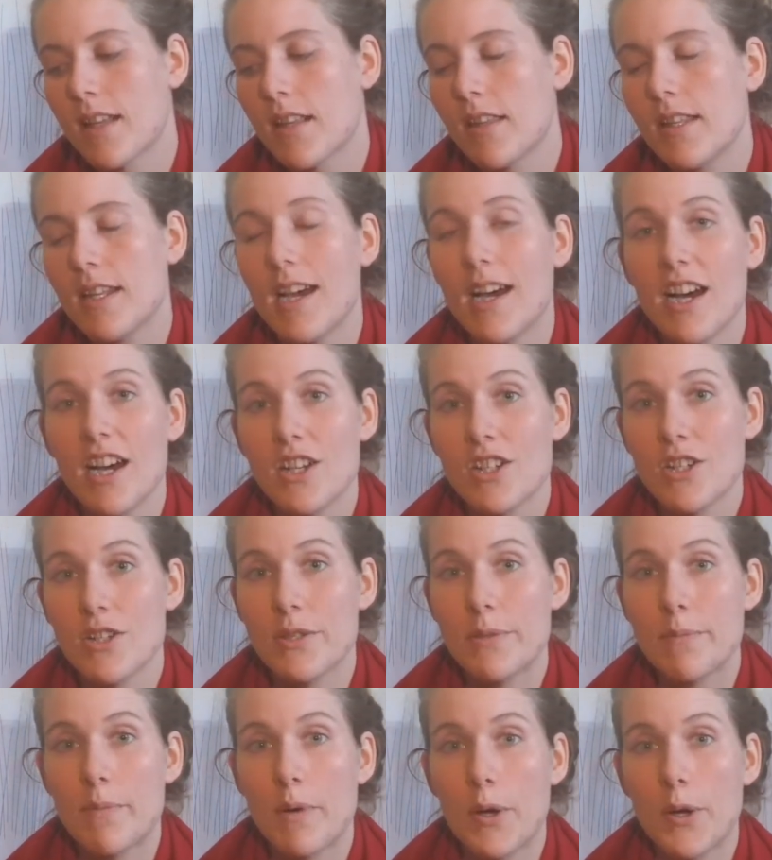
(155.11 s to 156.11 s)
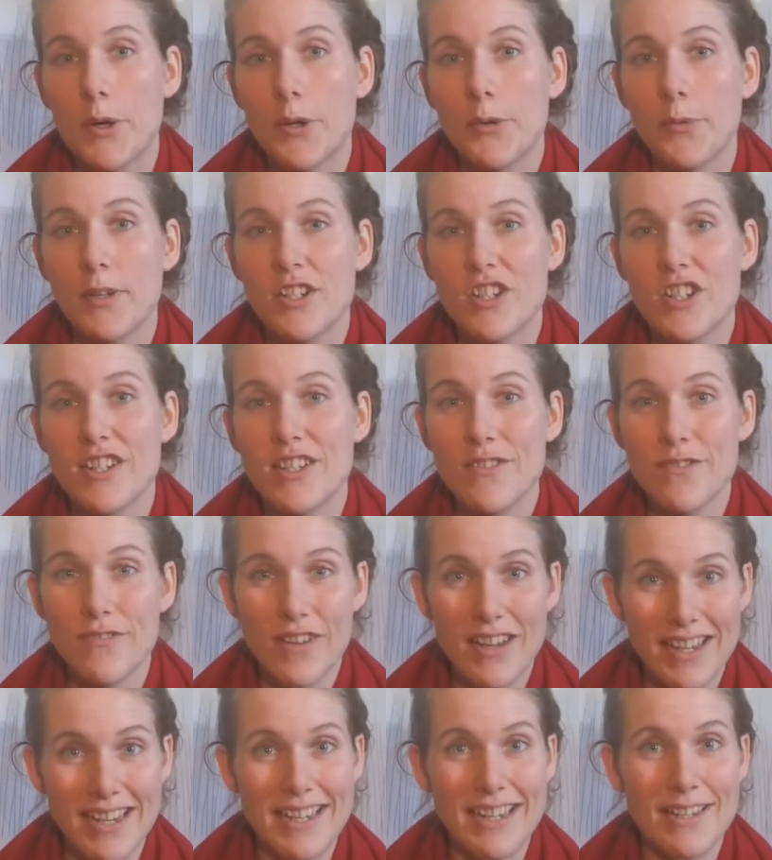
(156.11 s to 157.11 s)
the archer's bow, which is
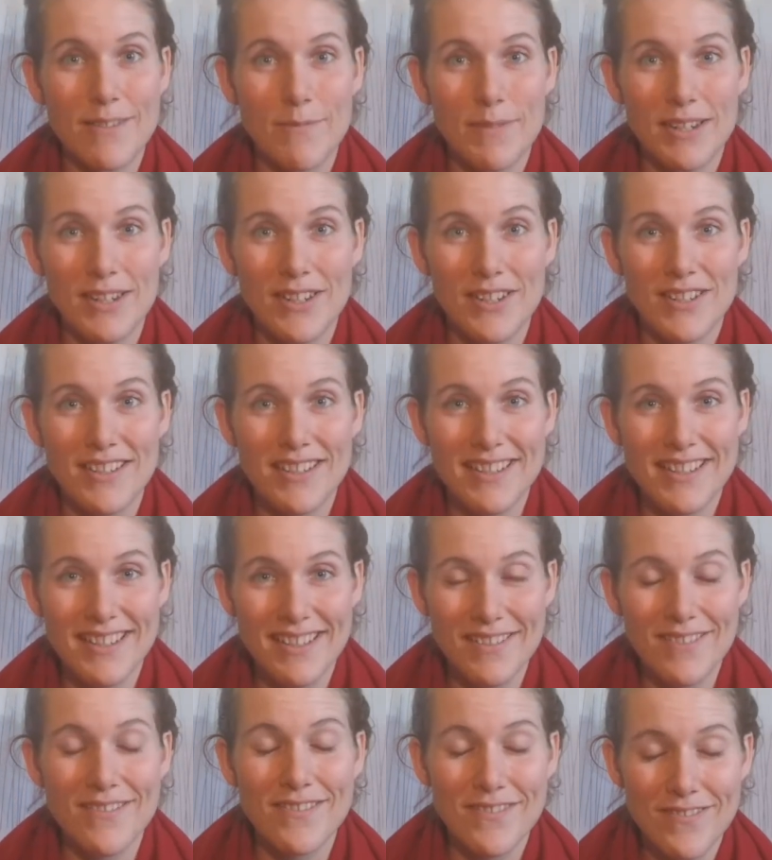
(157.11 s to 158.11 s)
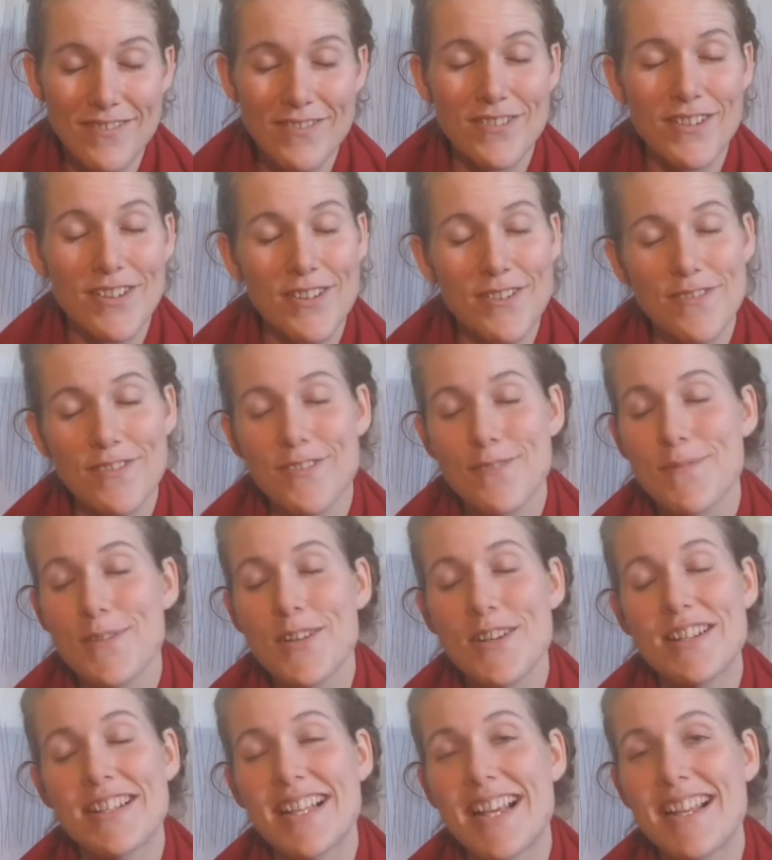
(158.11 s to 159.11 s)
funny because we've got the full
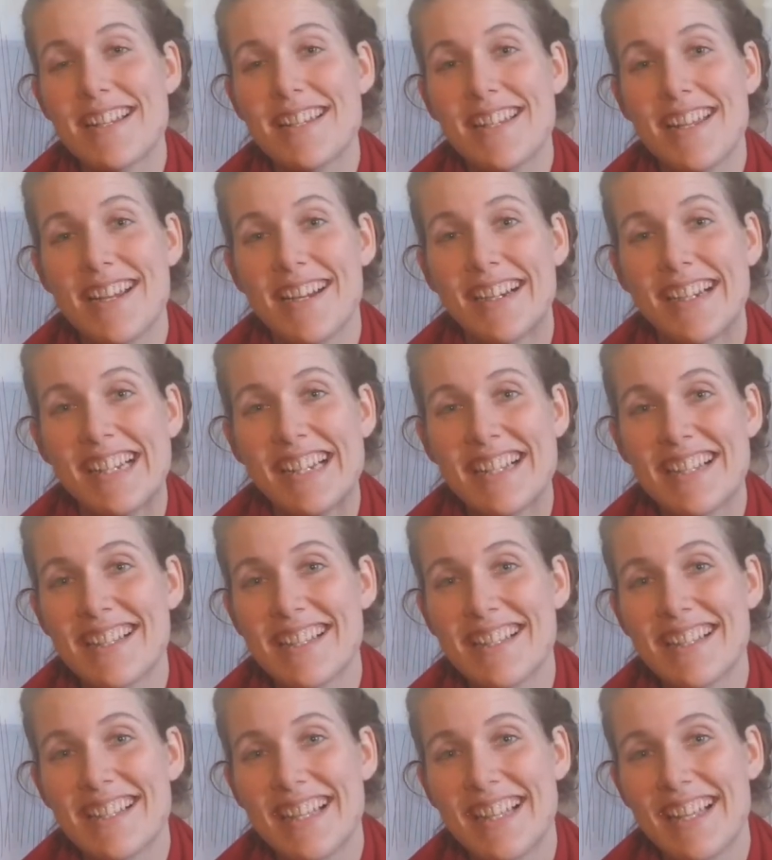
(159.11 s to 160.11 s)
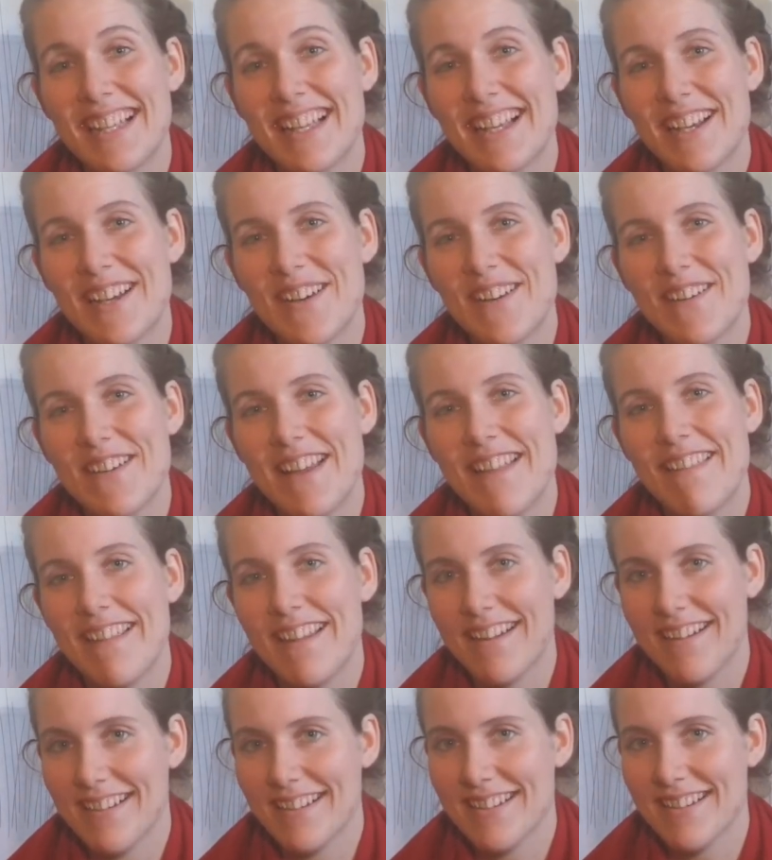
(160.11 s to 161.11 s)
moon in Sagittarius, and
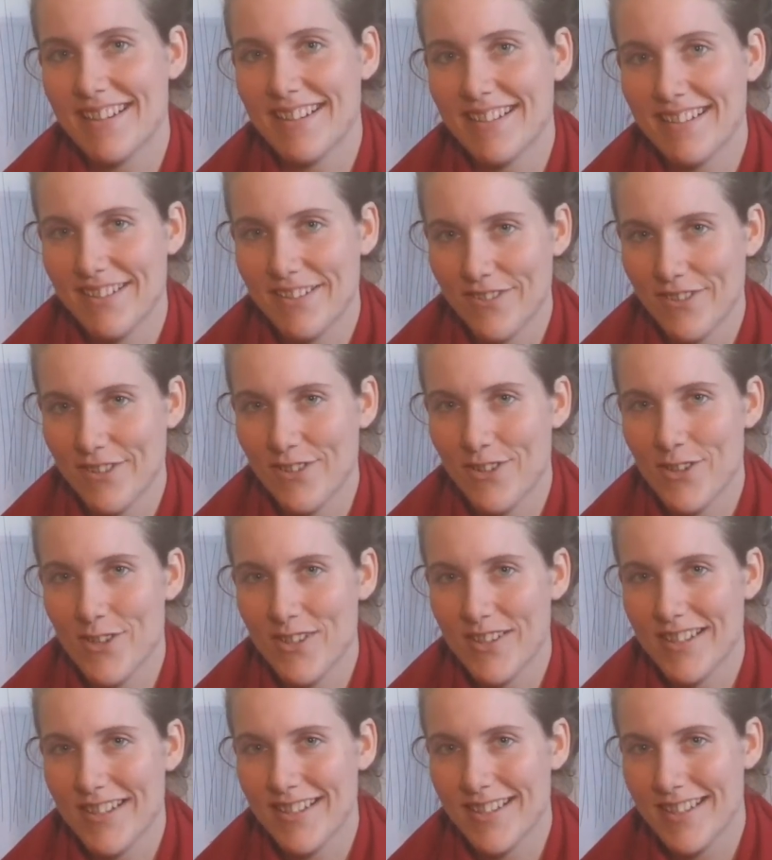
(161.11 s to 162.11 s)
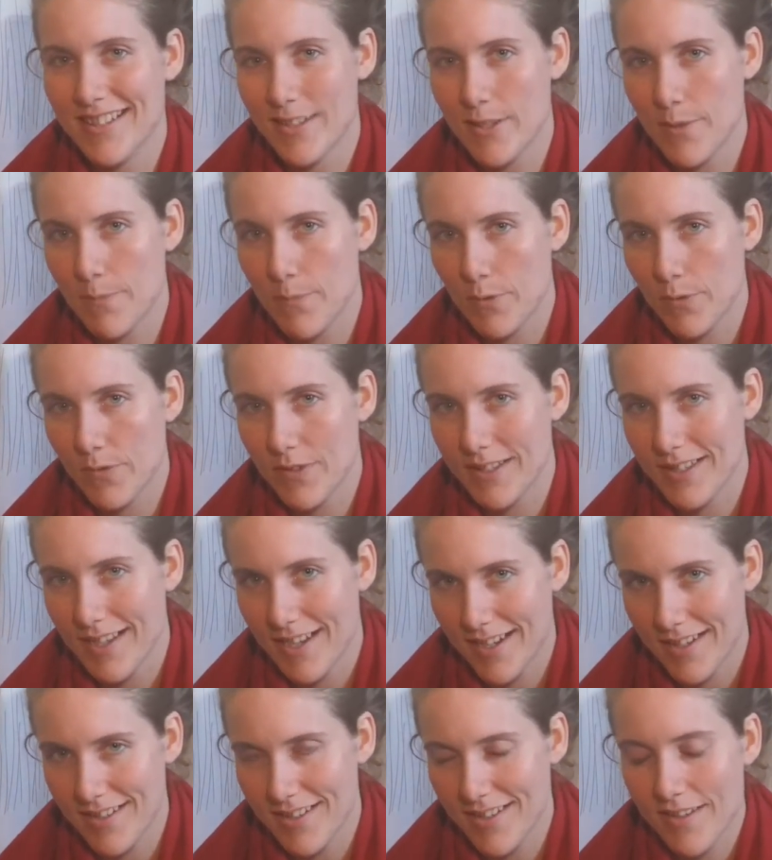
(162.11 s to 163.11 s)
the archer, of course, is the symbol for
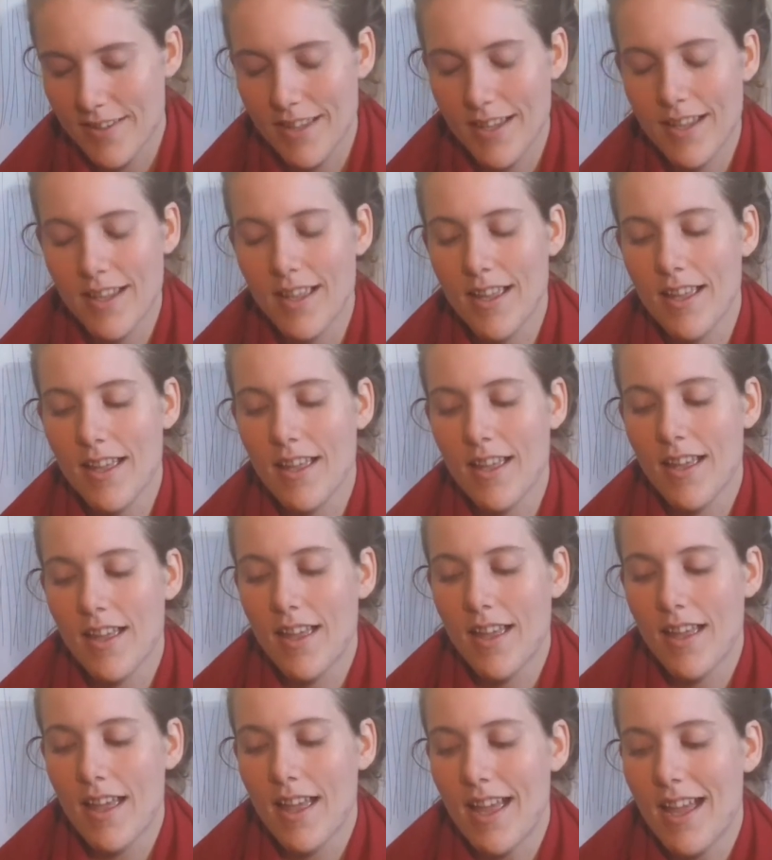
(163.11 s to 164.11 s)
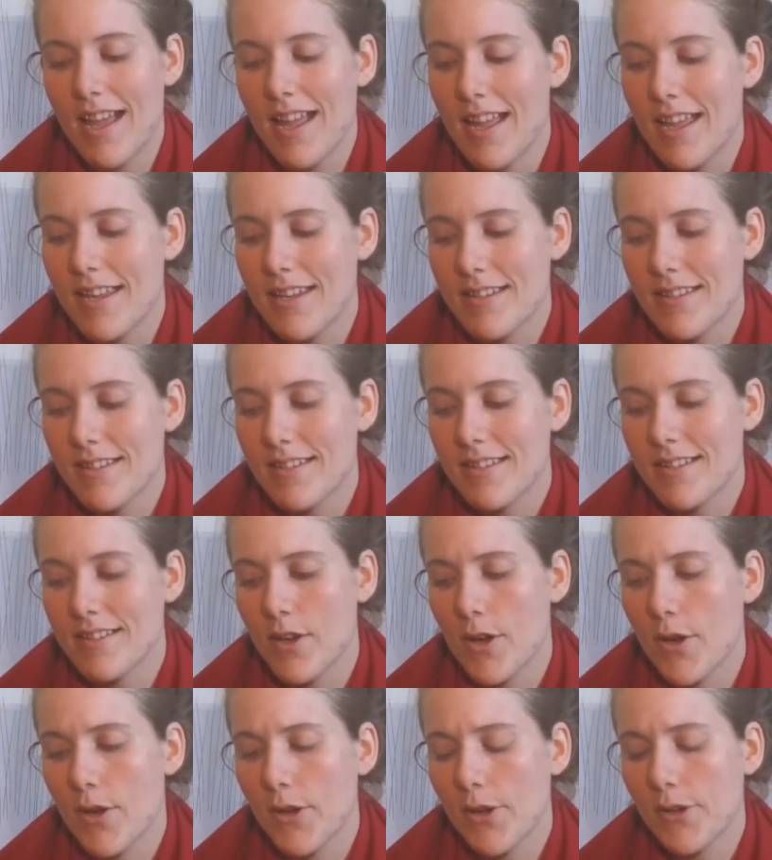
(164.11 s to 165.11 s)
Sag. And
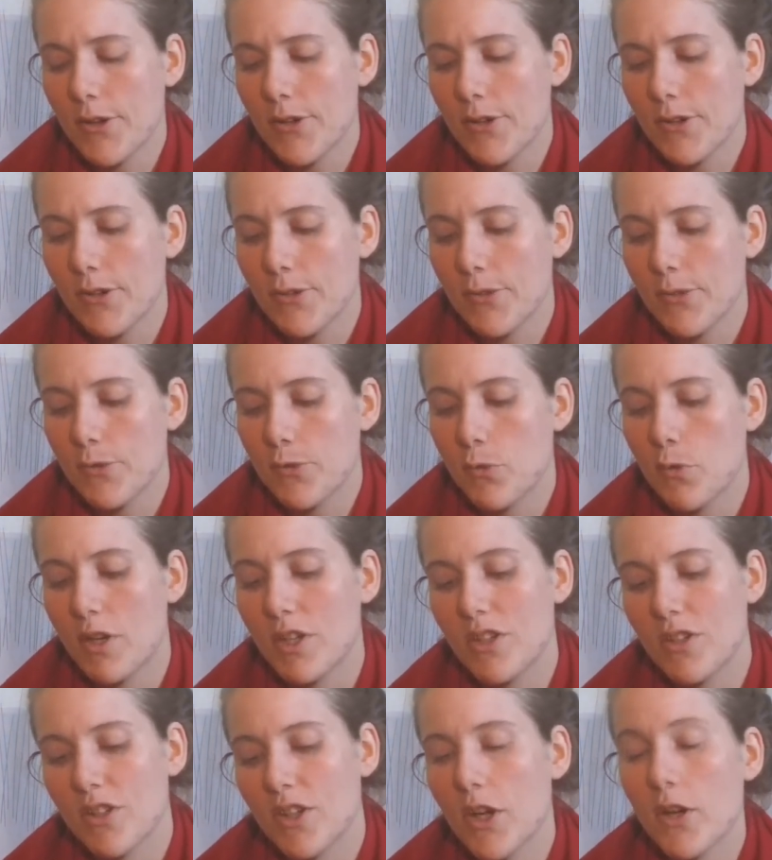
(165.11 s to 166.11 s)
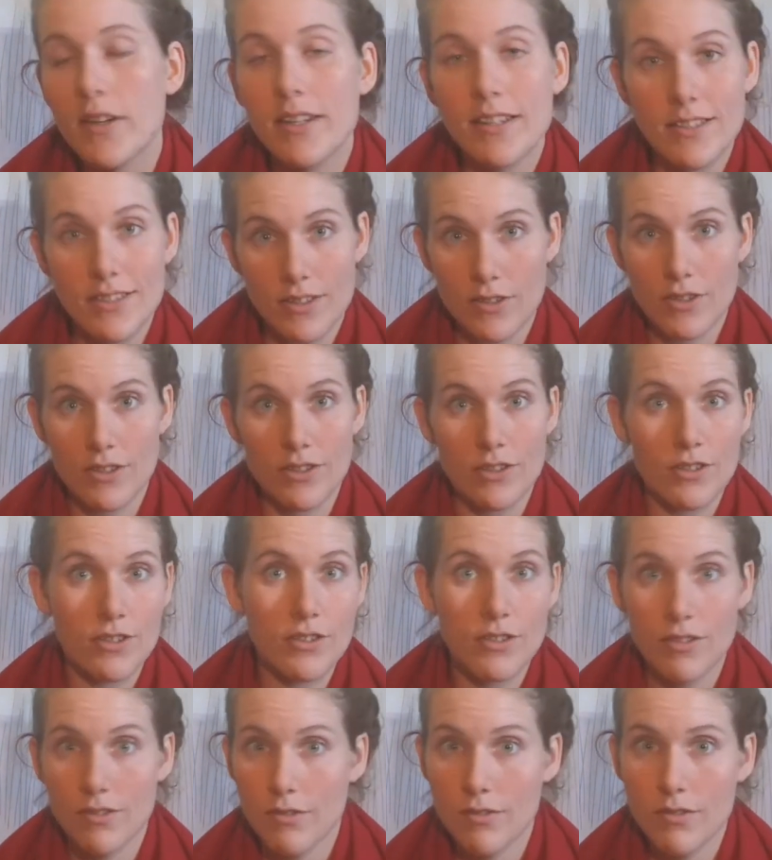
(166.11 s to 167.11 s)
so when you're going
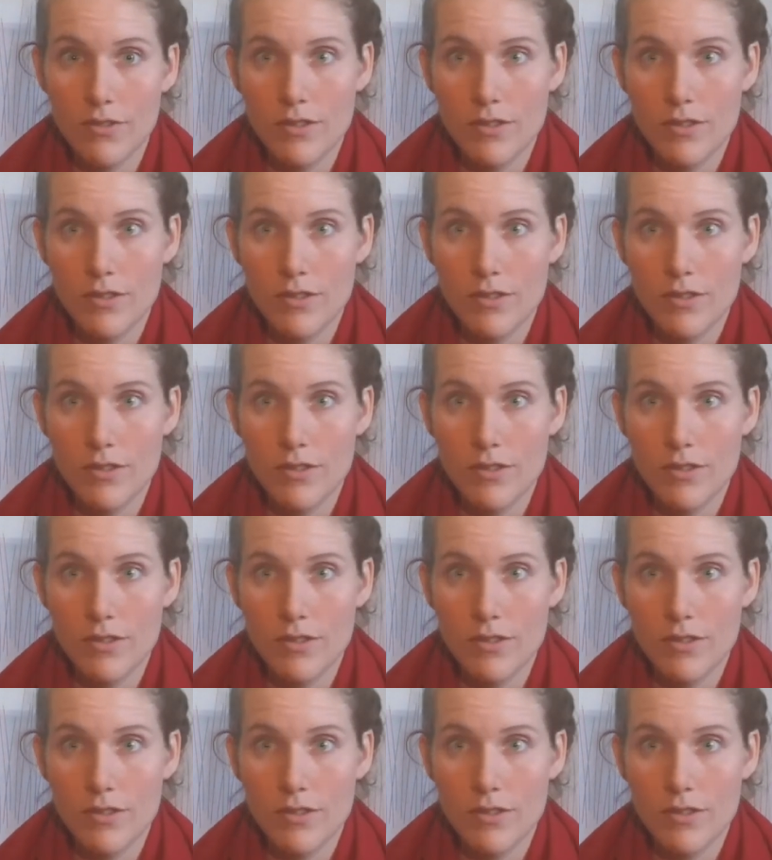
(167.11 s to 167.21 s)
to